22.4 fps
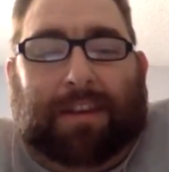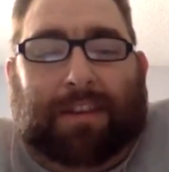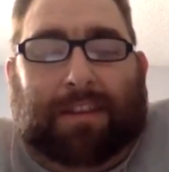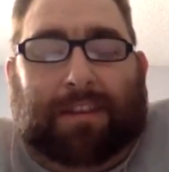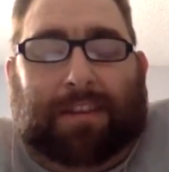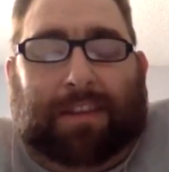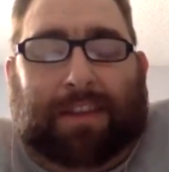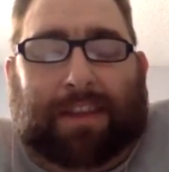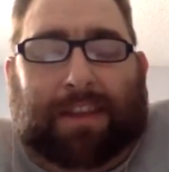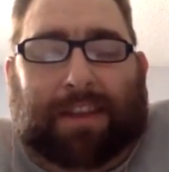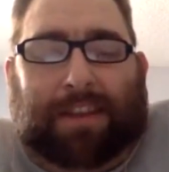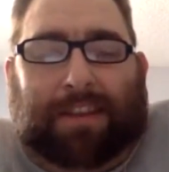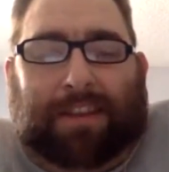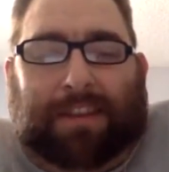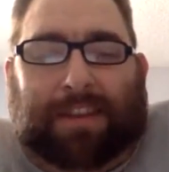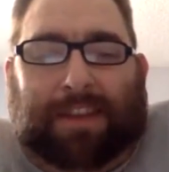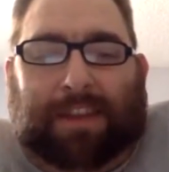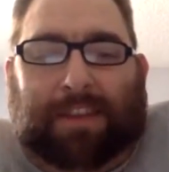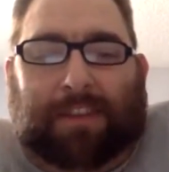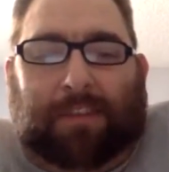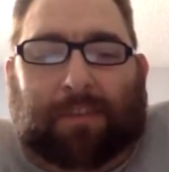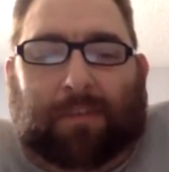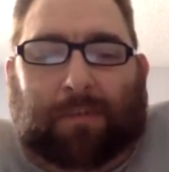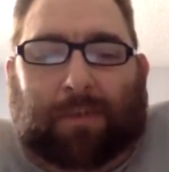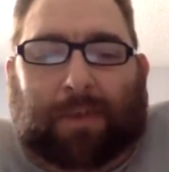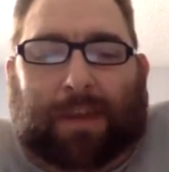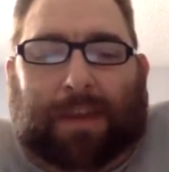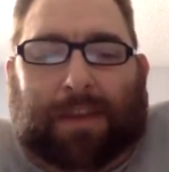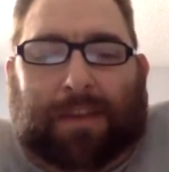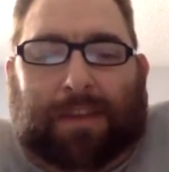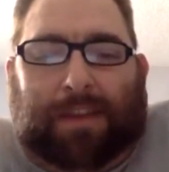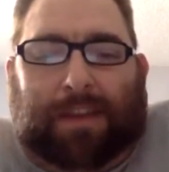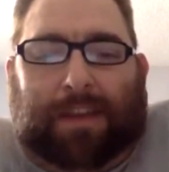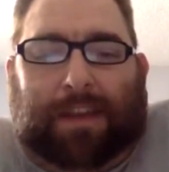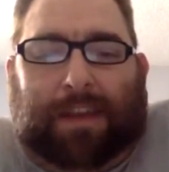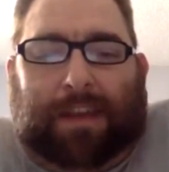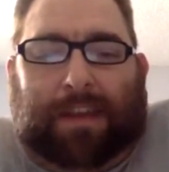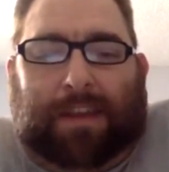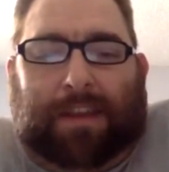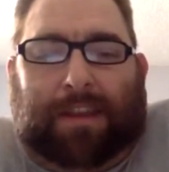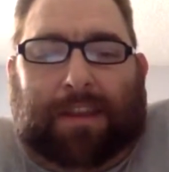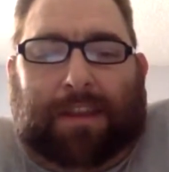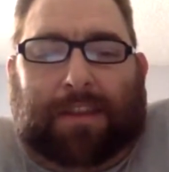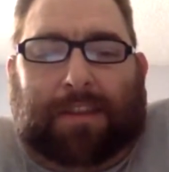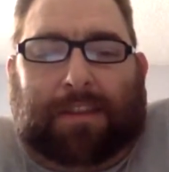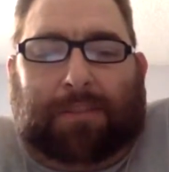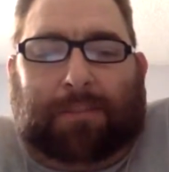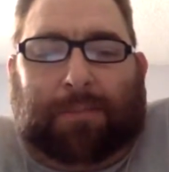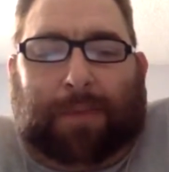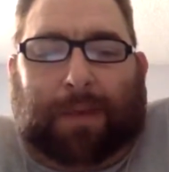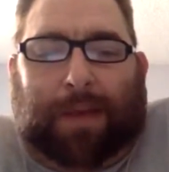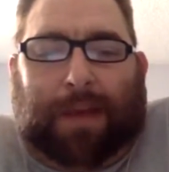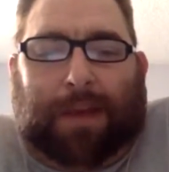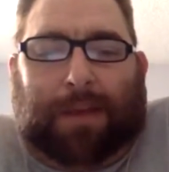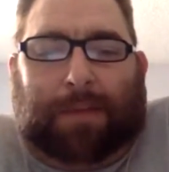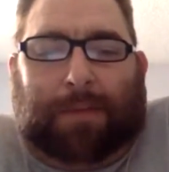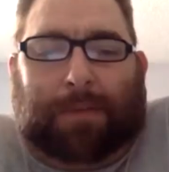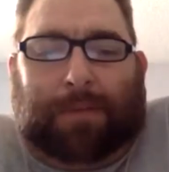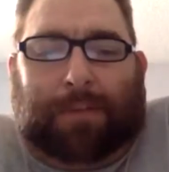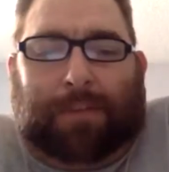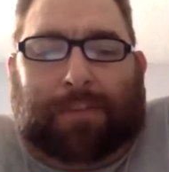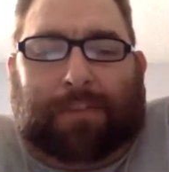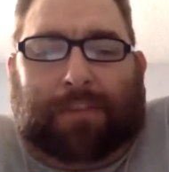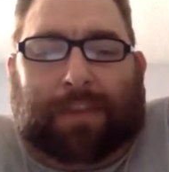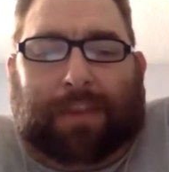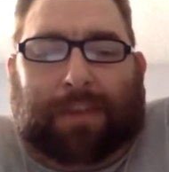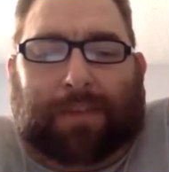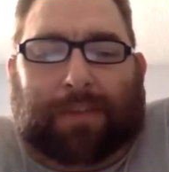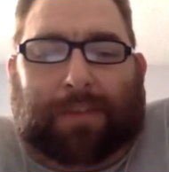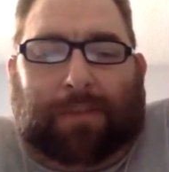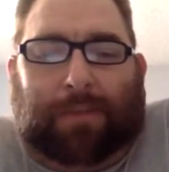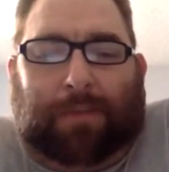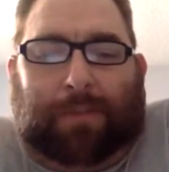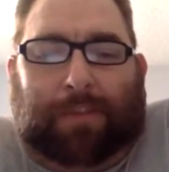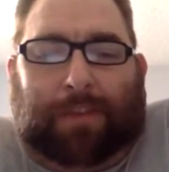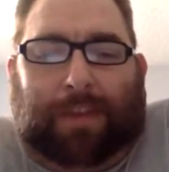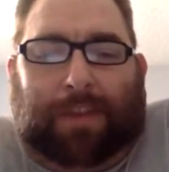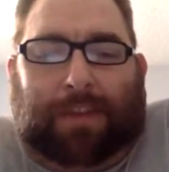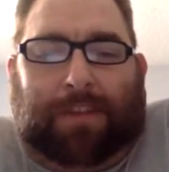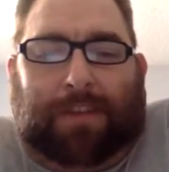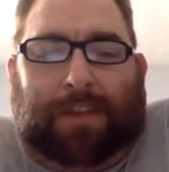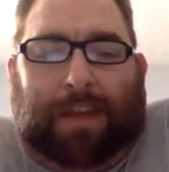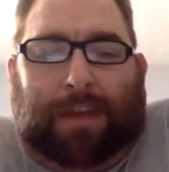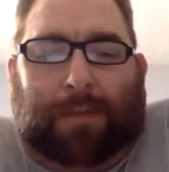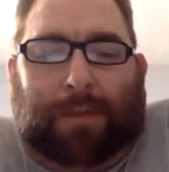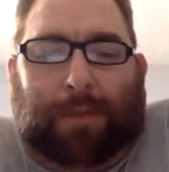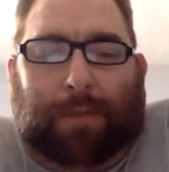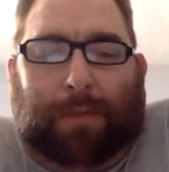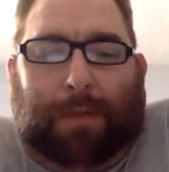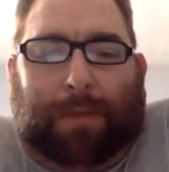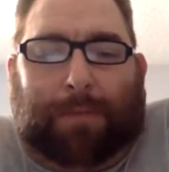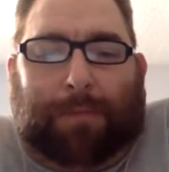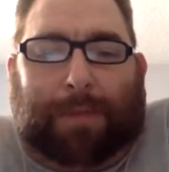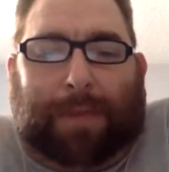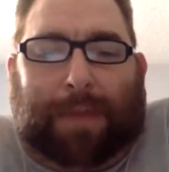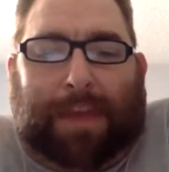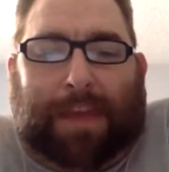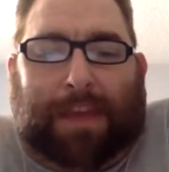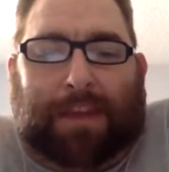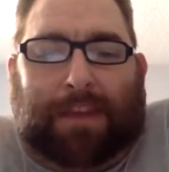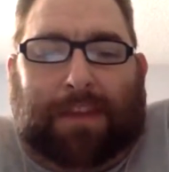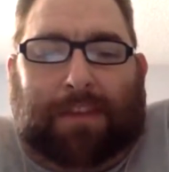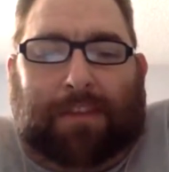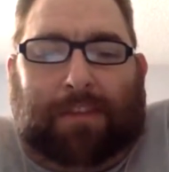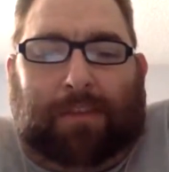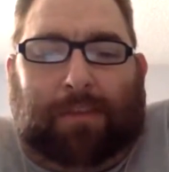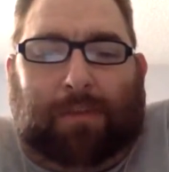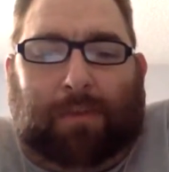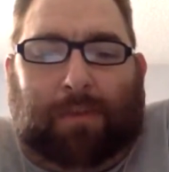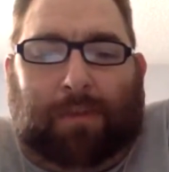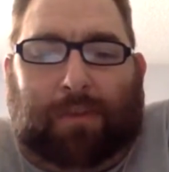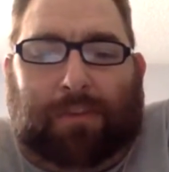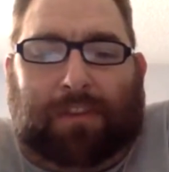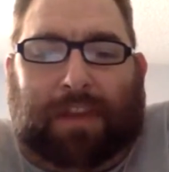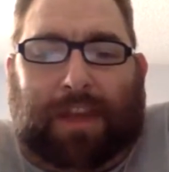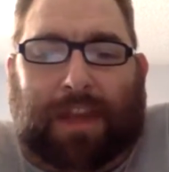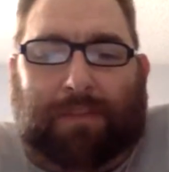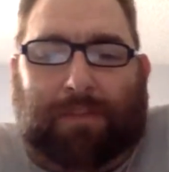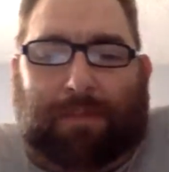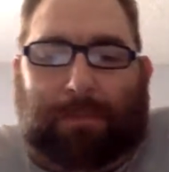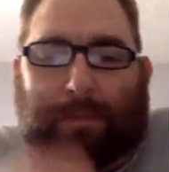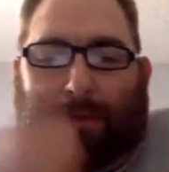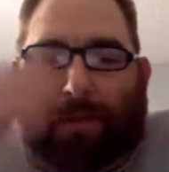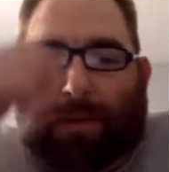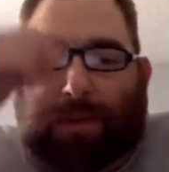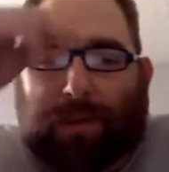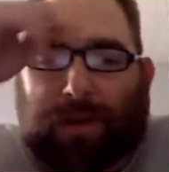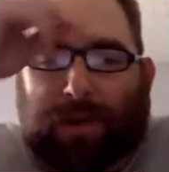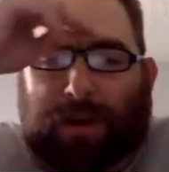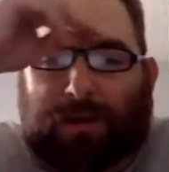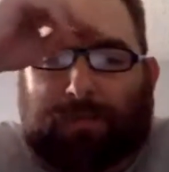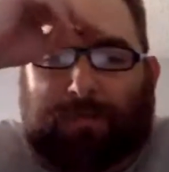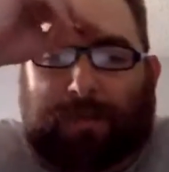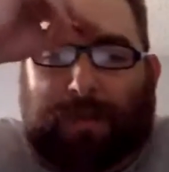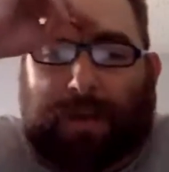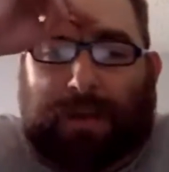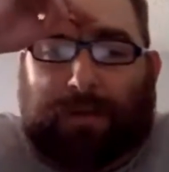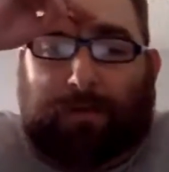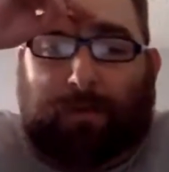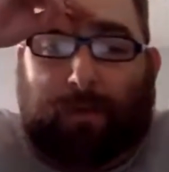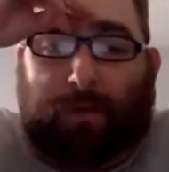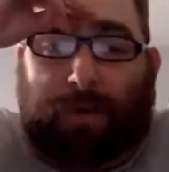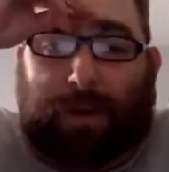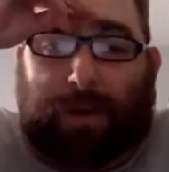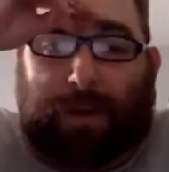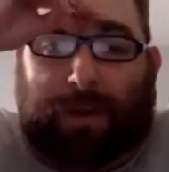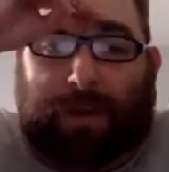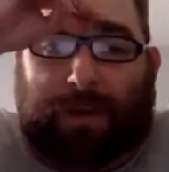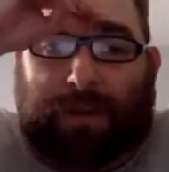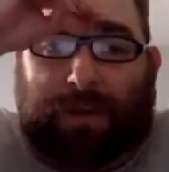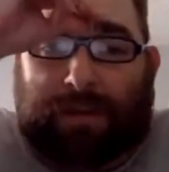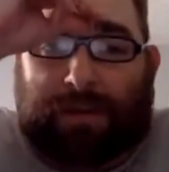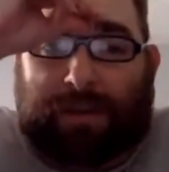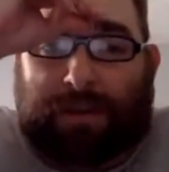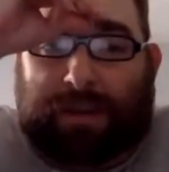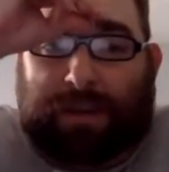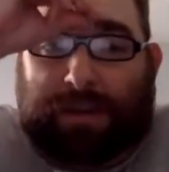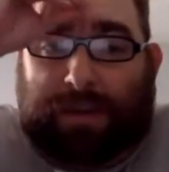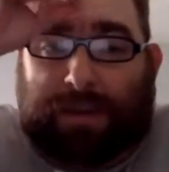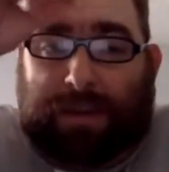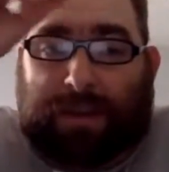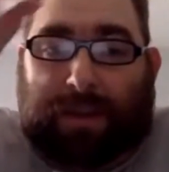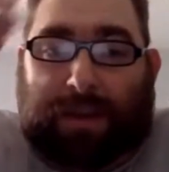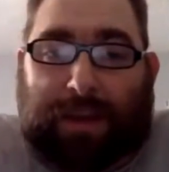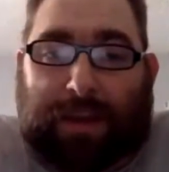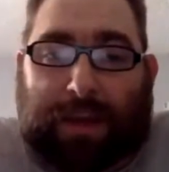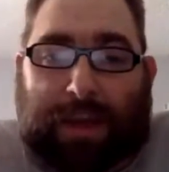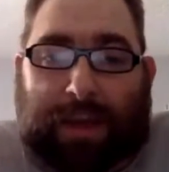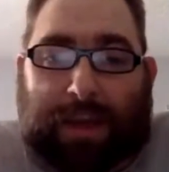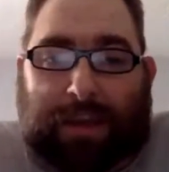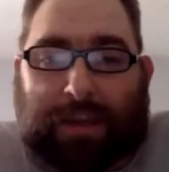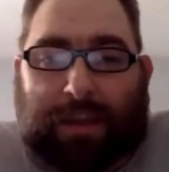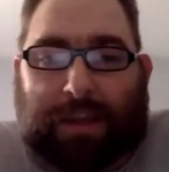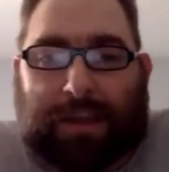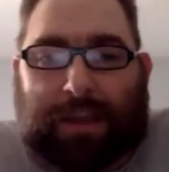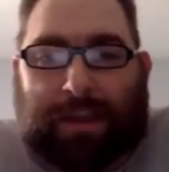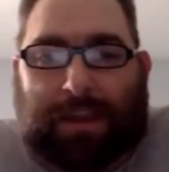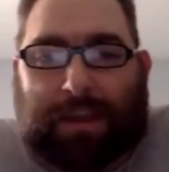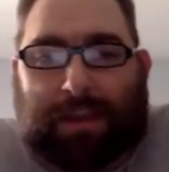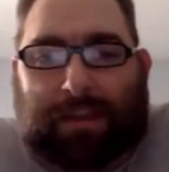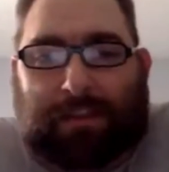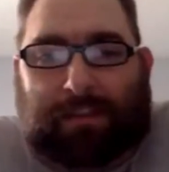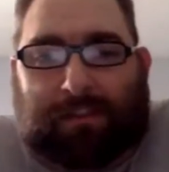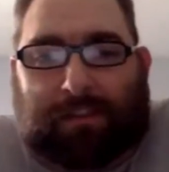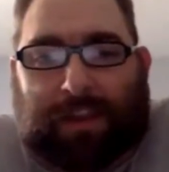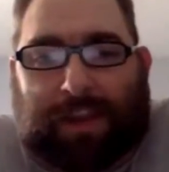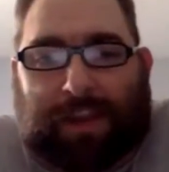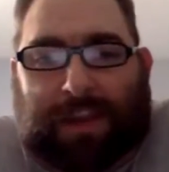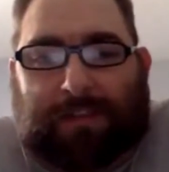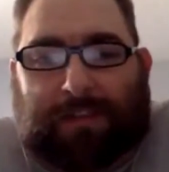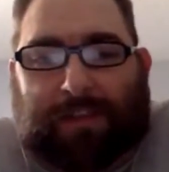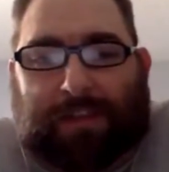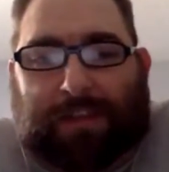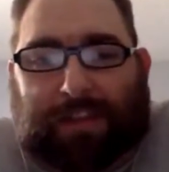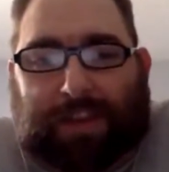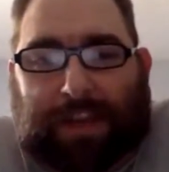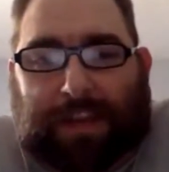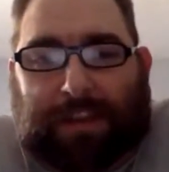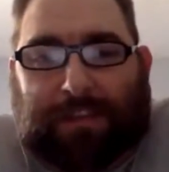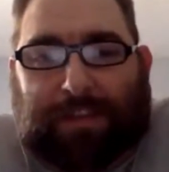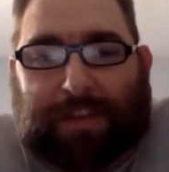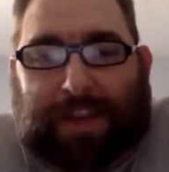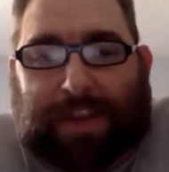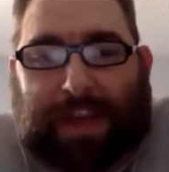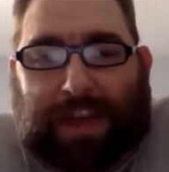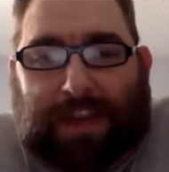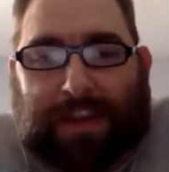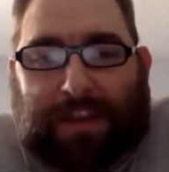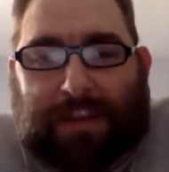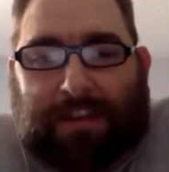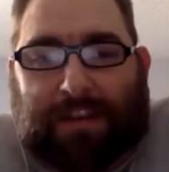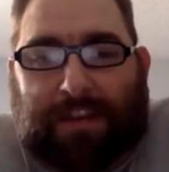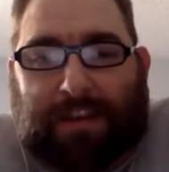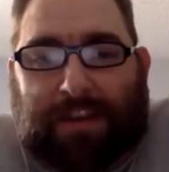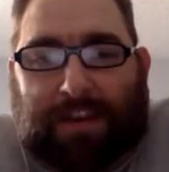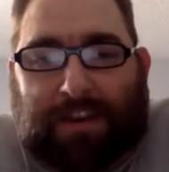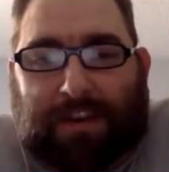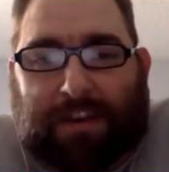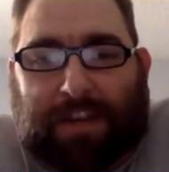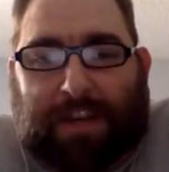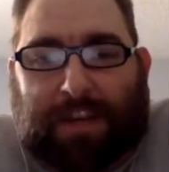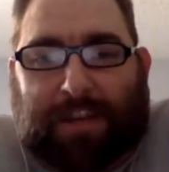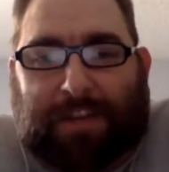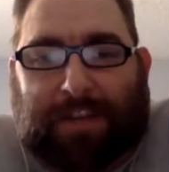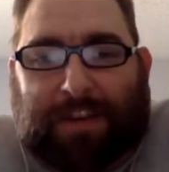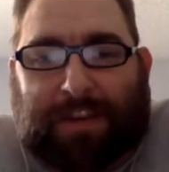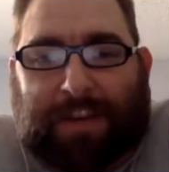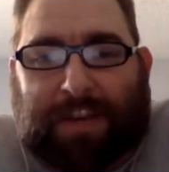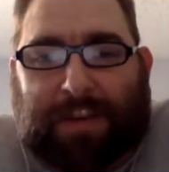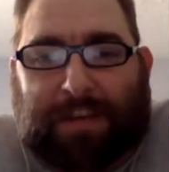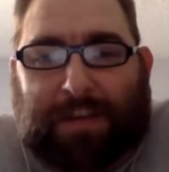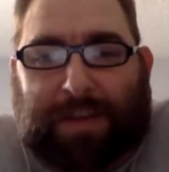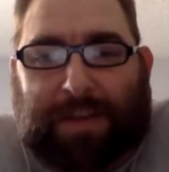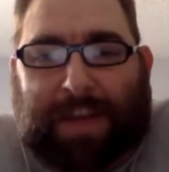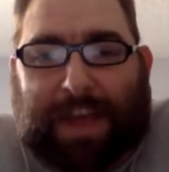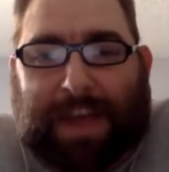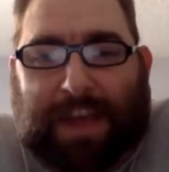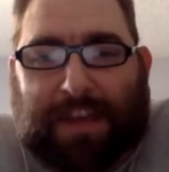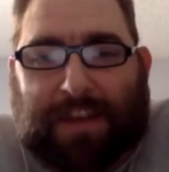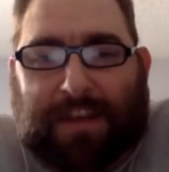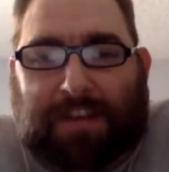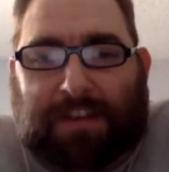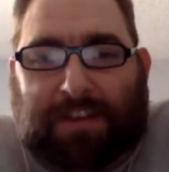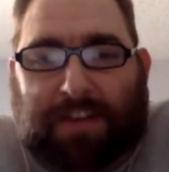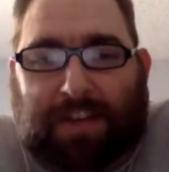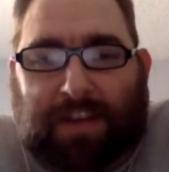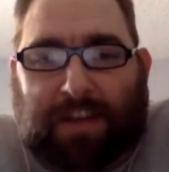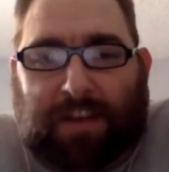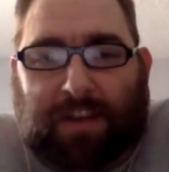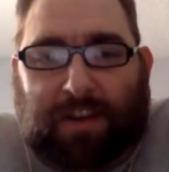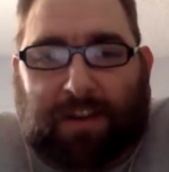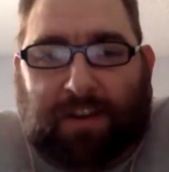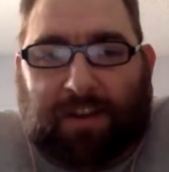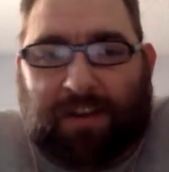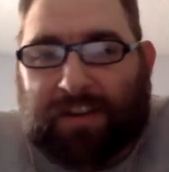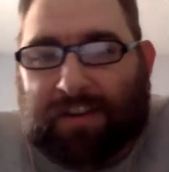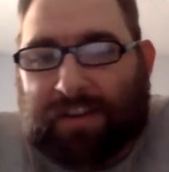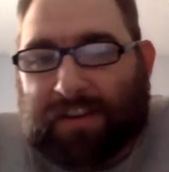Then a teaser rally in the bottom of the 7th with a double by Panda. It scores Kevin Pillar 5-1. And then Steven, teach me how to Duggar. Teach me how to Duggar.